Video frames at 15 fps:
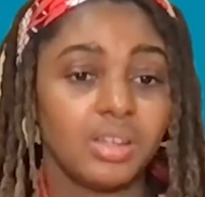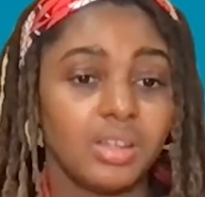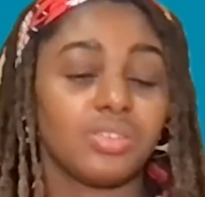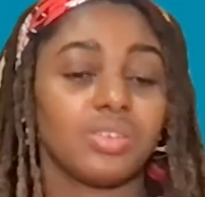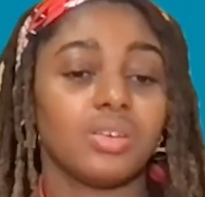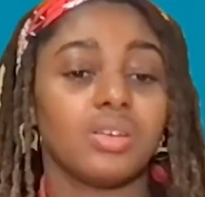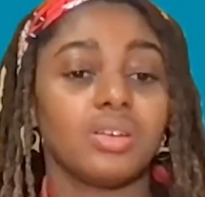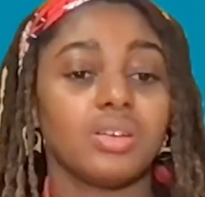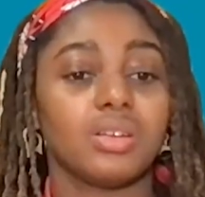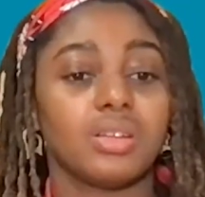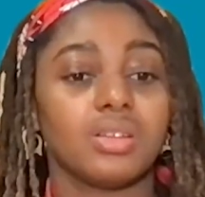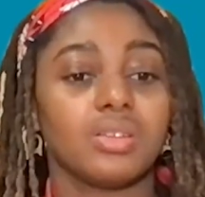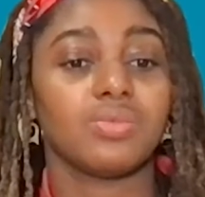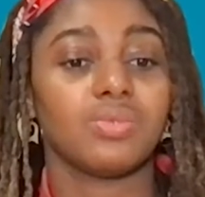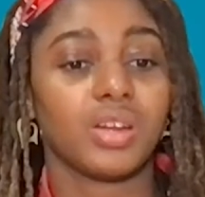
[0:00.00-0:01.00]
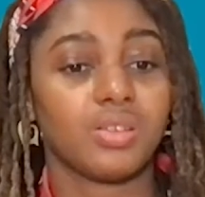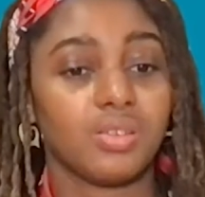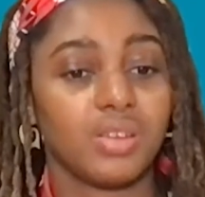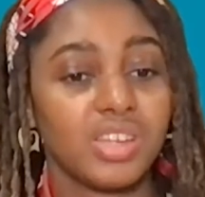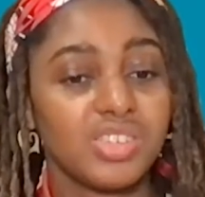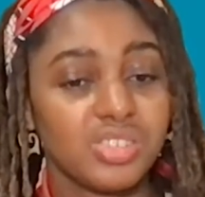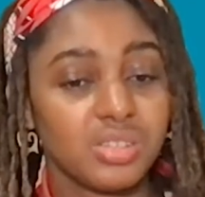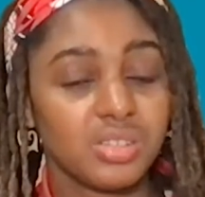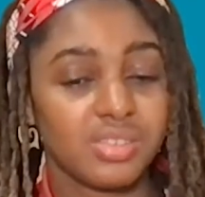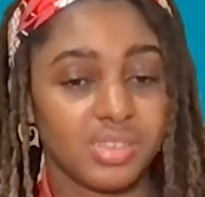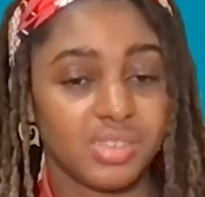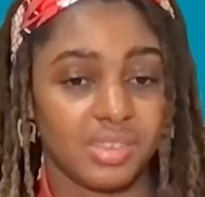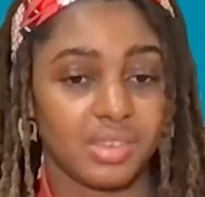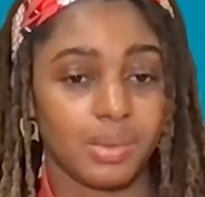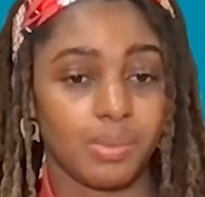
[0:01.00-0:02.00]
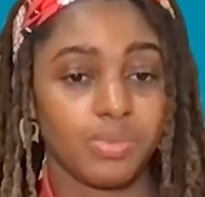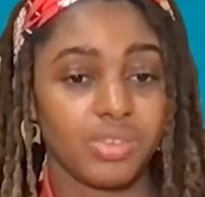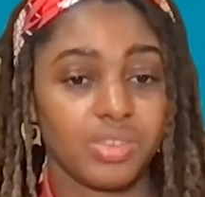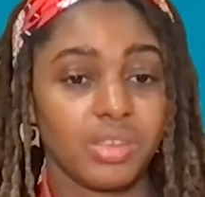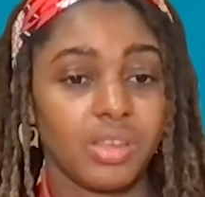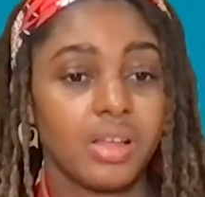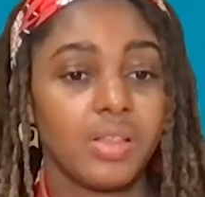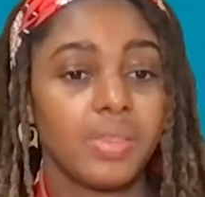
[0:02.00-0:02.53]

to recreational systems,